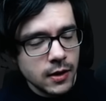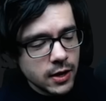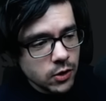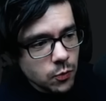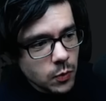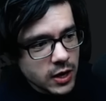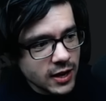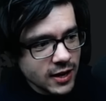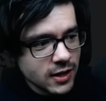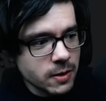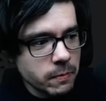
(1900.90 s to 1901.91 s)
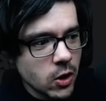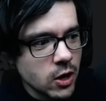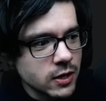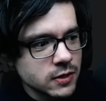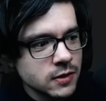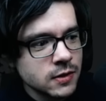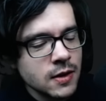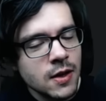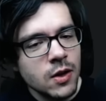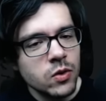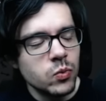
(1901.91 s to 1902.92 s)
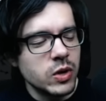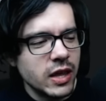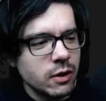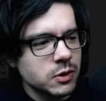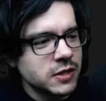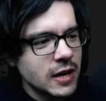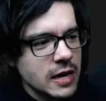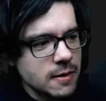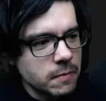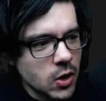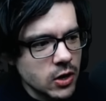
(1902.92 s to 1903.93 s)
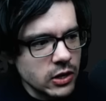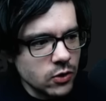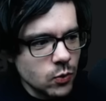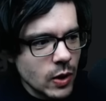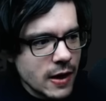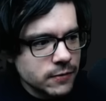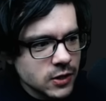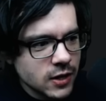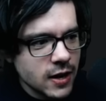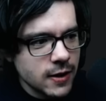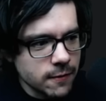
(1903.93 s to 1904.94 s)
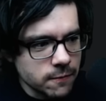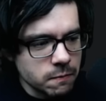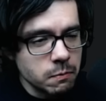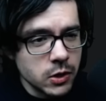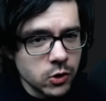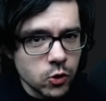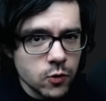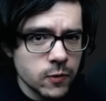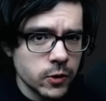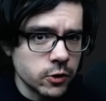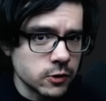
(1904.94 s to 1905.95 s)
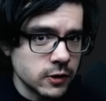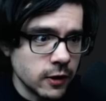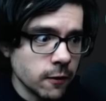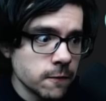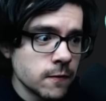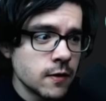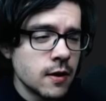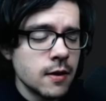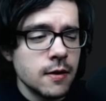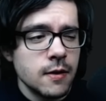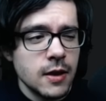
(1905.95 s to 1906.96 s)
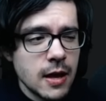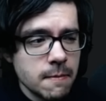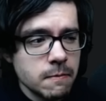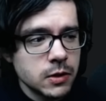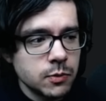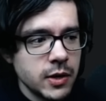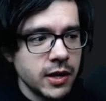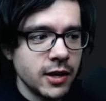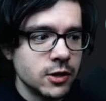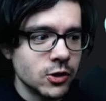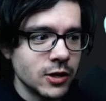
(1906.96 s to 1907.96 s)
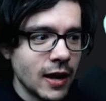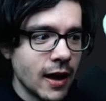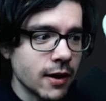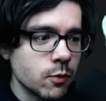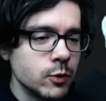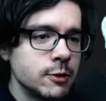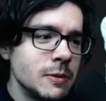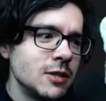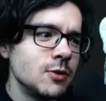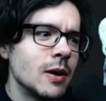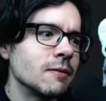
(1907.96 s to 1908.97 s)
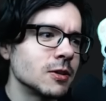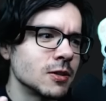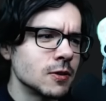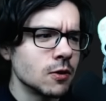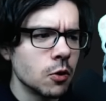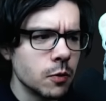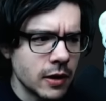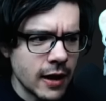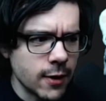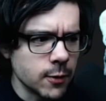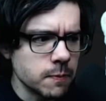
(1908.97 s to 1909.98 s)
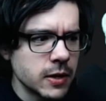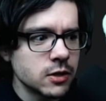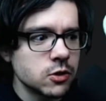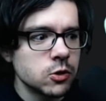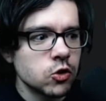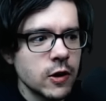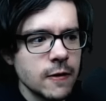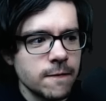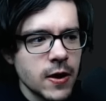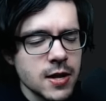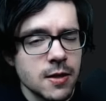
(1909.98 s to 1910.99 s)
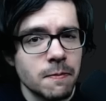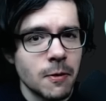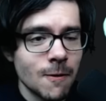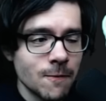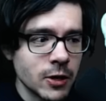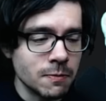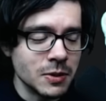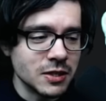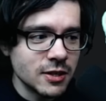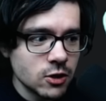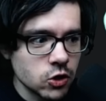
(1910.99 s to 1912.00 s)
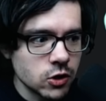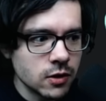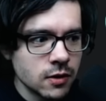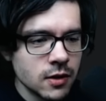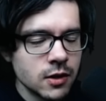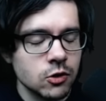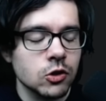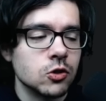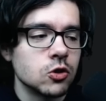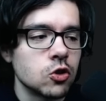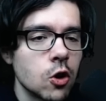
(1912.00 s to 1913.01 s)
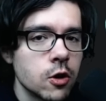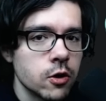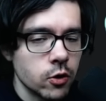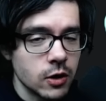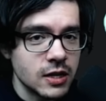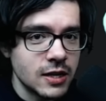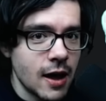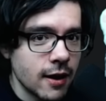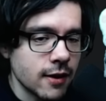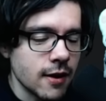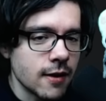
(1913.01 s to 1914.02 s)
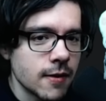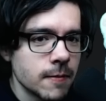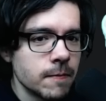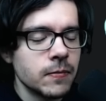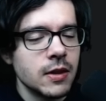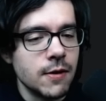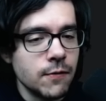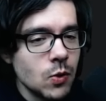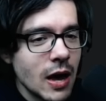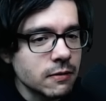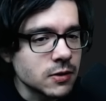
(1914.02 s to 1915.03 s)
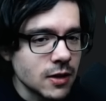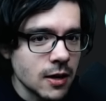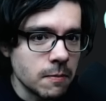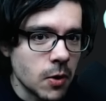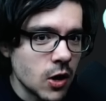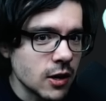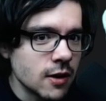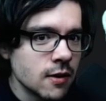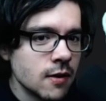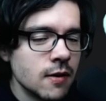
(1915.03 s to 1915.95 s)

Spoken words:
and you want to hit the boss, without steady body, you have to kind of maneuver yourself in between each attack, which means you have to slow down because you're trying to find the perfect position to start your attack in. If you have steady body,